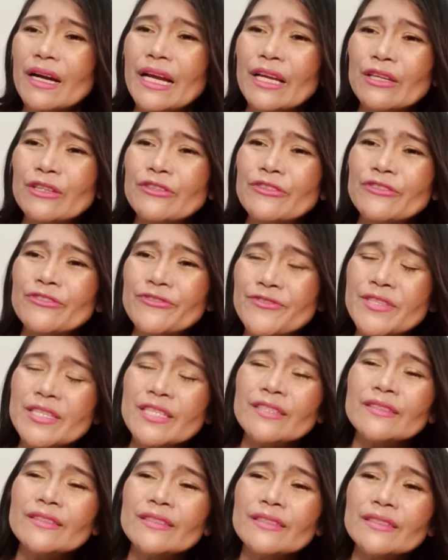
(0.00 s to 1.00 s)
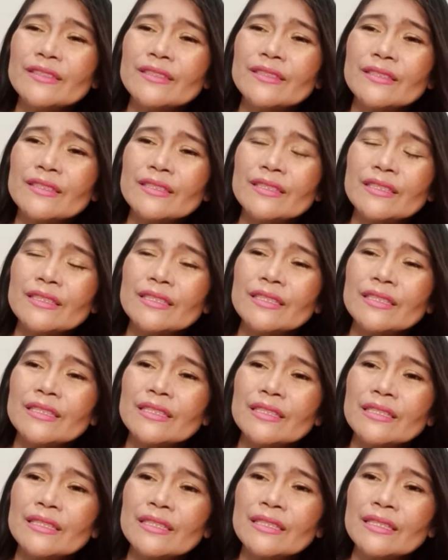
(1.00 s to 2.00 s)
I could feel the
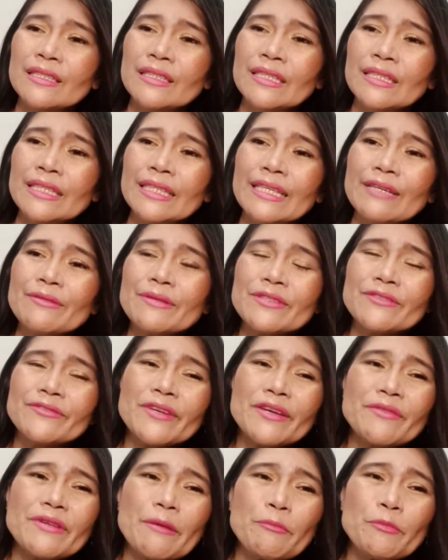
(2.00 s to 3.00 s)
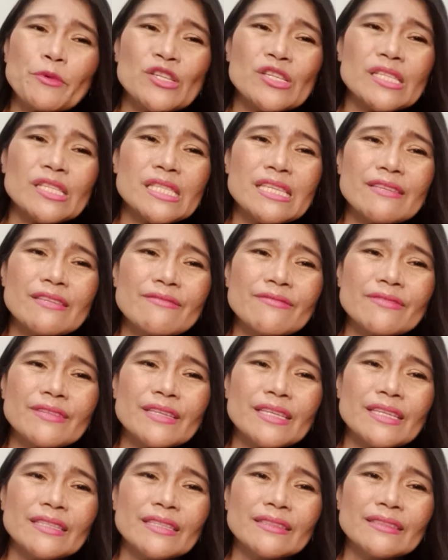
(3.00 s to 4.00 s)
I was very appreciative
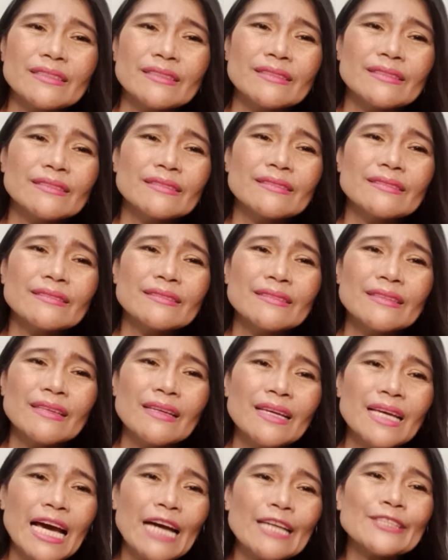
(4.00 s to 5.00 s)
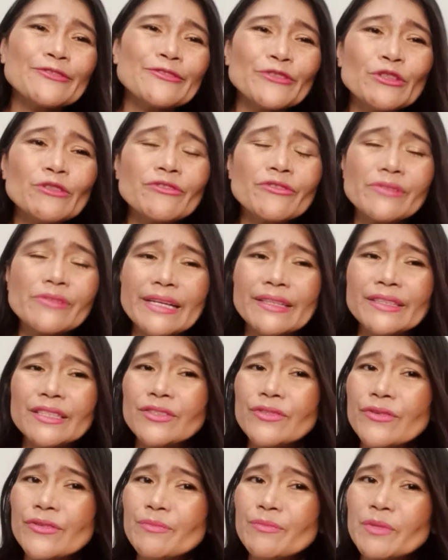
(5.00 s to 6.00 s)
and as full of
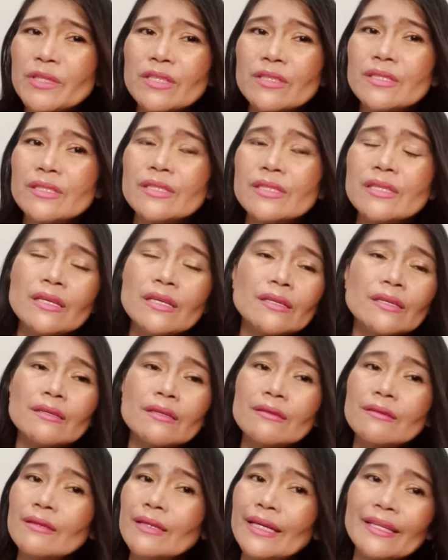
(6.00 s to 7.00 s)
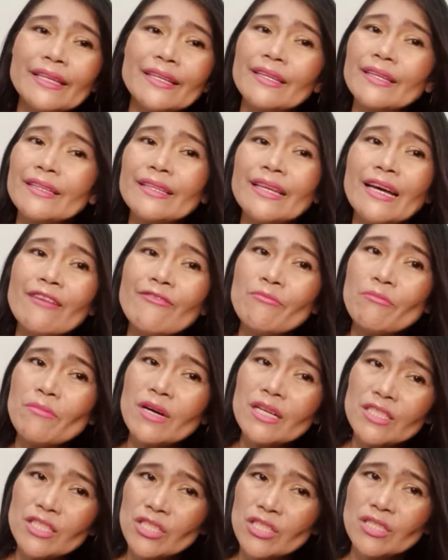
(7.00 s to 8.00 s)
gratitude, because I did not have
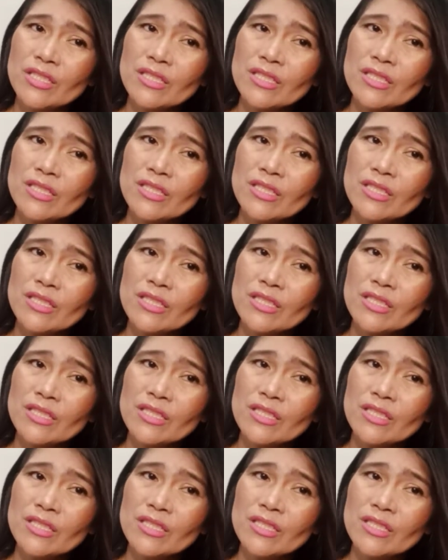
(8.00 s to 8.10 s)
much